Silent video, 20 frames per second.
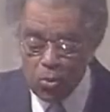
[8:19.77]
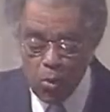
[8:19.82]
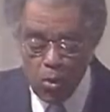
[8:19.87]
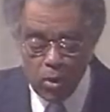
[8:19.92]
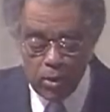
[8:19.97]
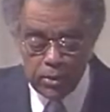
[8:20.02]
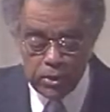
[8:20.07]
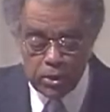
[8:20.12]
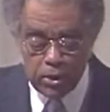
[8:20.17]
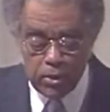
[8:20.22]

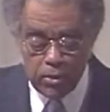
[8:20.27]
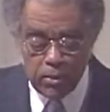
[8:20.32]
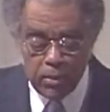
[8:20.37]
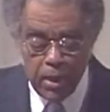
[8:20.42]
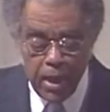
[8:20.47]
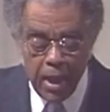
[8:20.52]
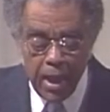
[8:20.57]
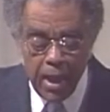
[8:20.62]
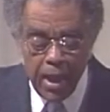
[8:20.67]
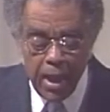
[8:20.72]
toward
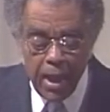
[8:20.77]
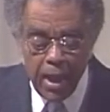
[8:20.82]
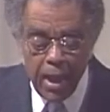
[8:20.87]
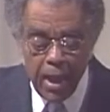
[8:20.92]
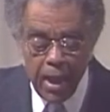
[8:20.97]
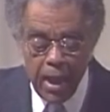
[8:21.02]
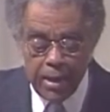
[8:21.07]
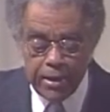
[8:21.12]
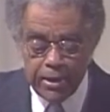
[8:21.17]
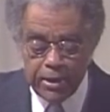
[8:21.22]
you,
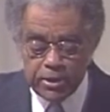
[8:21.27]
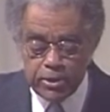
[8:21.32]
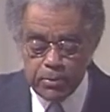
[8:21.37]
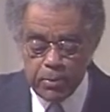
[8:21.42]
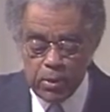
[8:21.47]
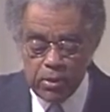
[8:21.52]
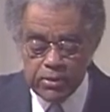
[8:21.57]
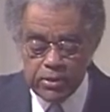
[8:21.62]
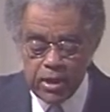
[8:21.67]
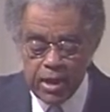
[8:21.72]
and his
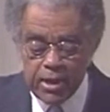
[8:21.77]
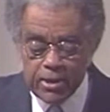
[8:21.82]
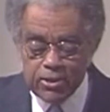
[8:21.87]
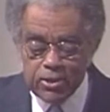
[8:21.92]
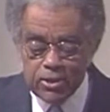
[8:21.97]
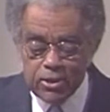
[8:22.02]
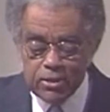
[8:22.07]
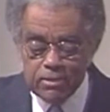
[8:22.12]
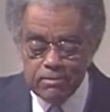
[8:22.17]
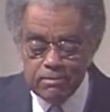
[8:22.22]

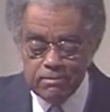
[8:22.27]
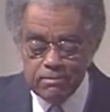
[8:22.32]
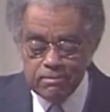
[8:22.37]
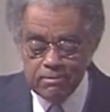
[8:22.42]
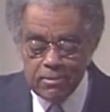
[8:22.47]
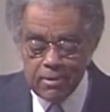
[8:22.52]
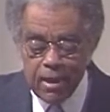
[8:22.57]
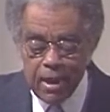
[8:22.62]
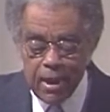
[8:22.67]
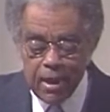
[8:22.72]
protection
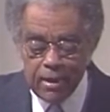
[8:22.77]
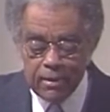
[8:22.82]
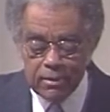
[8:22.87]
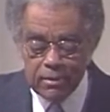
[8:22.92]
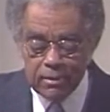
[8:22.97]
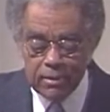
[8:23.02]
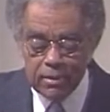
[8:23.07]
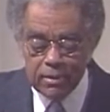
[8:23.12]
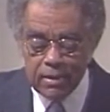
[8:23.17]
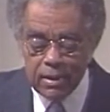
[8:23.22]

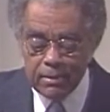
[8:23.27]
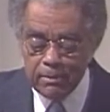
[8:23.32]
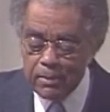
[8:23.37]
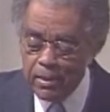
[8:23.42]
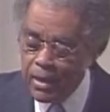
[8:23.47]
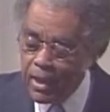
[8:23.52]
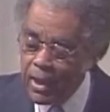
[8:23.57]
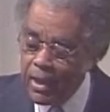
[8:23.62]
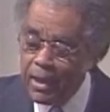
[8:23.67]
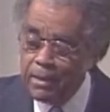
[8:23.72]

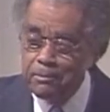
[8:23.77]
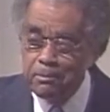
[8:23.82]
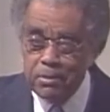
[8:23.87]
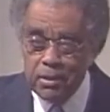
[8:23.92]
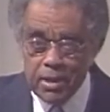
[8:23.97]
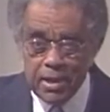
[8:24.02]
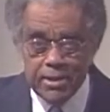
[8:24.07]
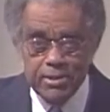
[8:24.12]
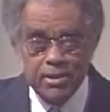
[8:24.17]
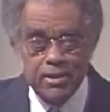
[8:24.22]
and
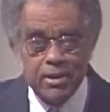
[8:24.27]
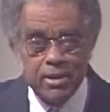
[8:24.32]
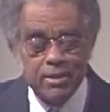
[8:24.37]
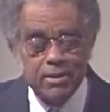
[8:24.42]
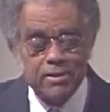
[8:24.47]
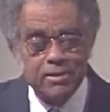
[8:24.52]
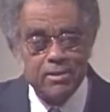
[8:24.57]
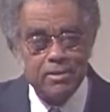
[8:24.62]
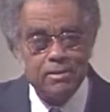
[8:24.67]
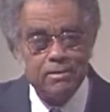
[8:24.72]

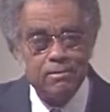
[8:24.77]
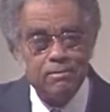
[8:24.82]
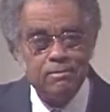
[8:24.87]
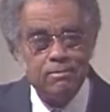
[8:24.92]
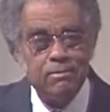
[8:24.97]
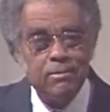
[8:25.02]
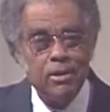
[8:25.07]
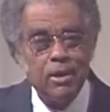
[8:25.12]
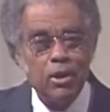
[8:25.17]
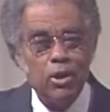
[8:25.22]
blessings
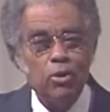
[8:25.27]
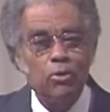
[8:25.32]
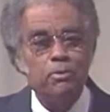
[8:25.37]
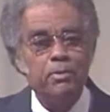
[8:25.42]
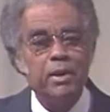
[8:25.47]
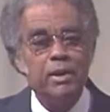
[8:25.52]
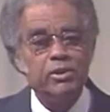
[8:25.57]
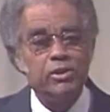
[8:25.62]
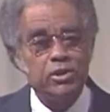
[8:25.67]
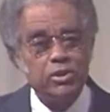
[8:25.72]
he'll
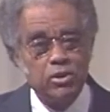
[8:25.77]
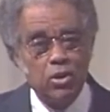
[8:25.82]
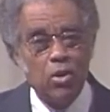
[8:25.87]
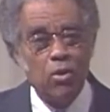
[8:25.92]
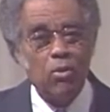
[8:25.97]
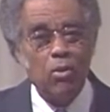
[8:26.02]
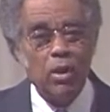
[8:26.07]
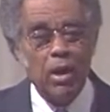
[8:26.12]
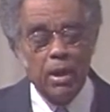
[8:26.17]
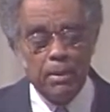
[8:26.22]

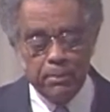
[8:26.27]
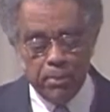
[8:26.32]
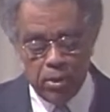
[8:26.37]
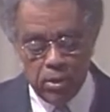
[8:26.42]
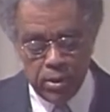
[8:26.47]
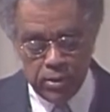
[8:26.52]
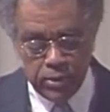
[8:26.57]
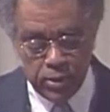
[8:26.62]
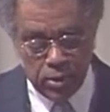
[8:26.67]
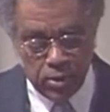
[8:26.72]
bestow
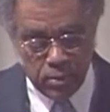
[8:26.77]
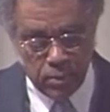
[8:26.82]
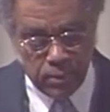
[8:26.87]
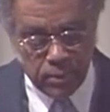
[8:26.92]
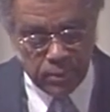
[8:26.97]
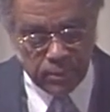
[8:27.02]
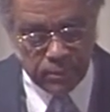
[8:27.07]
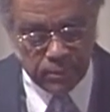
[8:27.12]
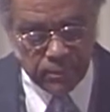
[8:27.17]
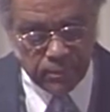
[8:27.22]
upon you.
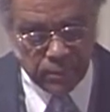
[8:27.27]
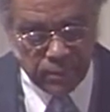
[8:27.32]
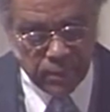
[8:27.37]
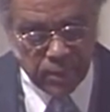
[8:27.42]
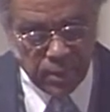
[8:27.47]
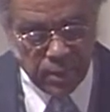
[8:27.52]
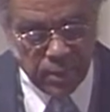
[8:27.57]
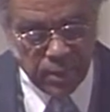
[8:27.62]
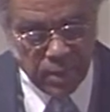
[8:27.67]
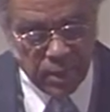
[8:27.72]

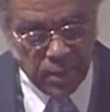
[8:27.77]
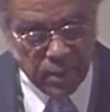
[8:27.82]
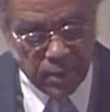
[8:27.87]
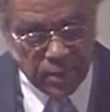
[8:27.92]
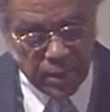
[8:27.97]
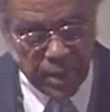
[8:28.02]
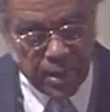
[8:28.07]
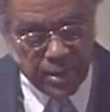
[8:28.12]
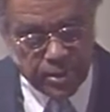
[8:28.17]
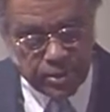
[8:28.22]

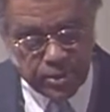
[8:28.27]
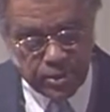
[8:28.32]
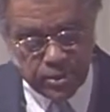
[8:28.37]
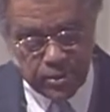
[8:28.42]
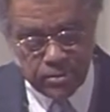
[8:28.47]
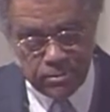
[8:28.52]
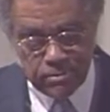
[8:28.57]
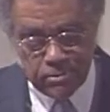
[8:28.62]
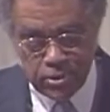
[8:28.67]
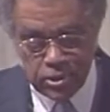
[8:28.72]

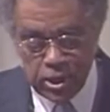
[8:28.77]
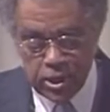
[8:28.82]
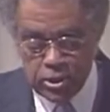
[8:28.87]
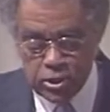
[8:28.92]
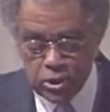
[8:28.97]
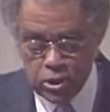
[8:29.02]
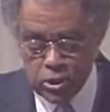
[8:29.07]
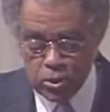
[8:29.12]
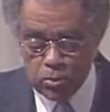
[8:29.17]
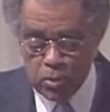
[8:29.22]
Yes,
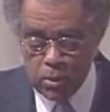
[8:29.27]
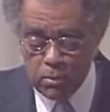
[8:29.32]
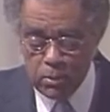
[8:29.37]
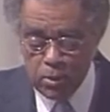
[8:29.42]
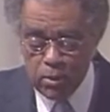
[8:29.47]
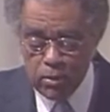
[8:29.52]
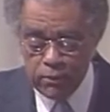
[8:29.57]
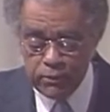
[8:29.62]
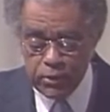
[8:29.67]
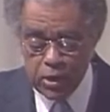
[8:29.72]
Jesus will
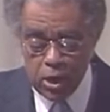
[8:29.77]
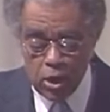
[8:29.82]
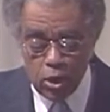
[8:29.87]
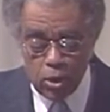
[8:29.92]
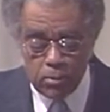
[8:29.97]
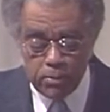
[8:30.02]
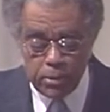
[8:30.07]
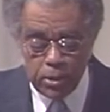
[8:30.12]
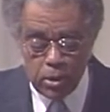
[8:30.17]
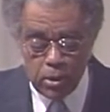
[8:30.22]
move to
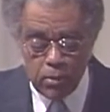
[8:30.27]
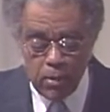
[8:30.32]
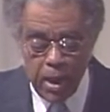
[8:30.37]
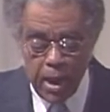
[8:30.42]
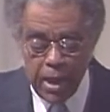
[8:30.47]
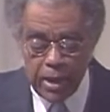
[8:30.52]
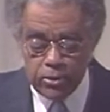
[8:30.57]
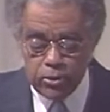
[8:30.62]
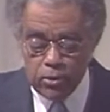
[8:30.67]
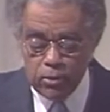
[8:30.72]
help you
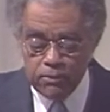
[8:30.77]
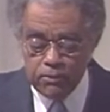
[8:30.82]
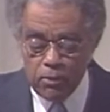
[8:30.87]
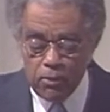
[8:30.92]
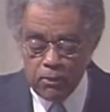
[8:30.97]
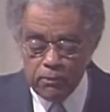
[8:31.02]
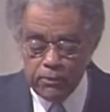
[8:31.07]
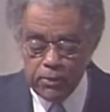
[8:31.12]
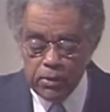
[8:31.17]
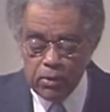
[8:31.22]
and to
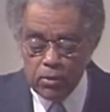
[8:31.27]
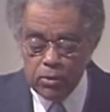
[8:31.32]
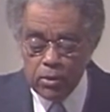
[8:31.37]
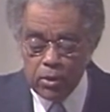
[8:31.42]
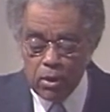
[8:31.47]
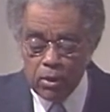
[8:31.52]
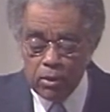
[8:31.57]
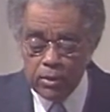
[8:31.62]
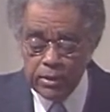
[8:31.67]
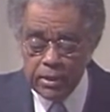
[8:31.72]
fulfill
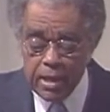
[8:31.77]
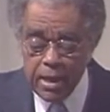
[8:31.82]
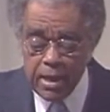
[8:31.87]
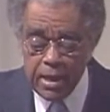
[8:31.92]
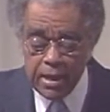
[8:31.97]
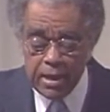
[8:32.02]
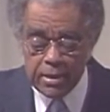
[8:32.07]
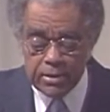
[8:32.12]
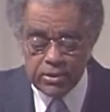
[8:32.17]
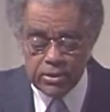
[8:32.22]
your
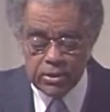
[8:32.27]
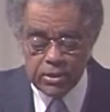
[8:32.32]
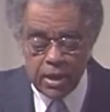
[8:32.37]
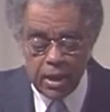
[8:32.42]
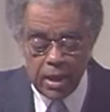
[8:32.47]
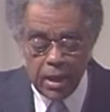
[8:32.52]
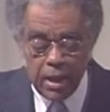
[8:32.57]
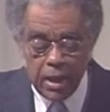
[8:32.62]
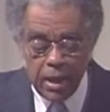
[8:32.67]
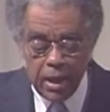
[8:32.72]
needs
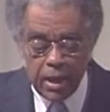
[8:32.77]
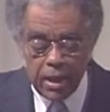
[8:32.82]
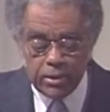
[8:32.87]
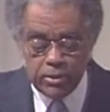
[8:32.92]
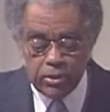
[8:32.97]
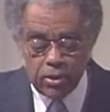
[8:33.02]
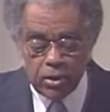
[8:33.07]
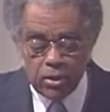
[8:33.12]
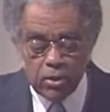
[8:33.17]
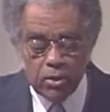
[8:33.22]

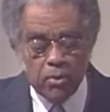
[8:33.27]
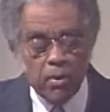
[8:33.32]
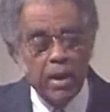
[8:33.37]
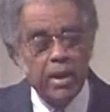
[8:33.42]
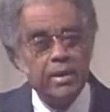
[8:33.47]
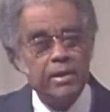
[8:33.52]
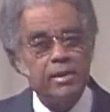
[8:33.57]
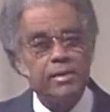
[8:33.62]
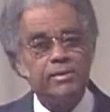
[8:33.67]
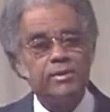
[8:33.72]
in your
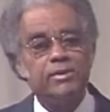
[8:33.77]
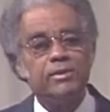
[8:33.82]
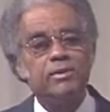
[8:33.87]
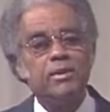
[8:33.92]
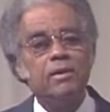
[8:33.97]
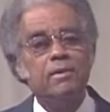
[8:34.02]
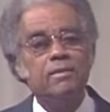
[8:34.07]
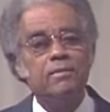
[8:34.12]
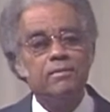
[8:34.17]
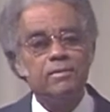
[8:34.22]

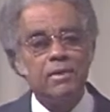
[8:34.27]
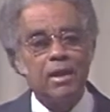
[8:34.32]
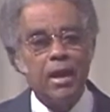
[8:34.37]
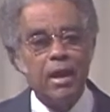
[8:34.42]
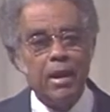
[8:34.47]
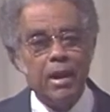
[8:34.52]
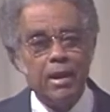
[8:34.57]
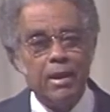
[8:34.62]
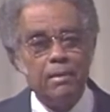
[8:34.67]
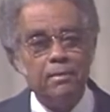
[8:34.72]
greatest
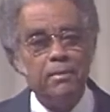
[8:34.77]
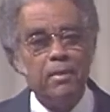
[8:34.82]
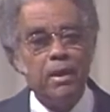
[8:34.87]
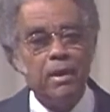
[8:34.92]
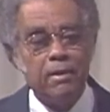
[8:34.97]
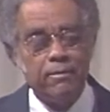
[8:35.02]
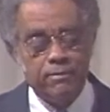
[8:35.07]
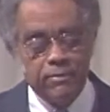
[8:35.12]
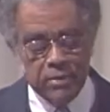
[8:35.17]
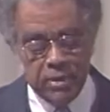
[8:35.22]
time
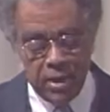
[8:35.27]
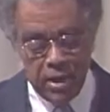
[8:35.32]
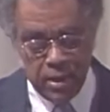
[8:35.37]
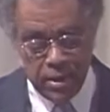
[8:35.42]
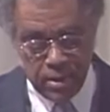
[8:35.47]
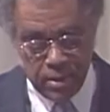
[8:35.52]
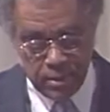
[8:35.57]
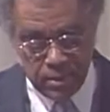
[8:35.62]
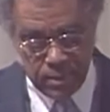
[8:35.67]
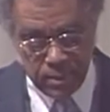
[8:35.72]
of
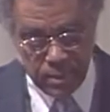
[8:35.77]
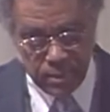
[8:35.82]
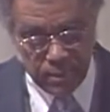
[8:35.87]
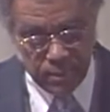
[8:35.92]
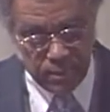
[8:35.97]
need.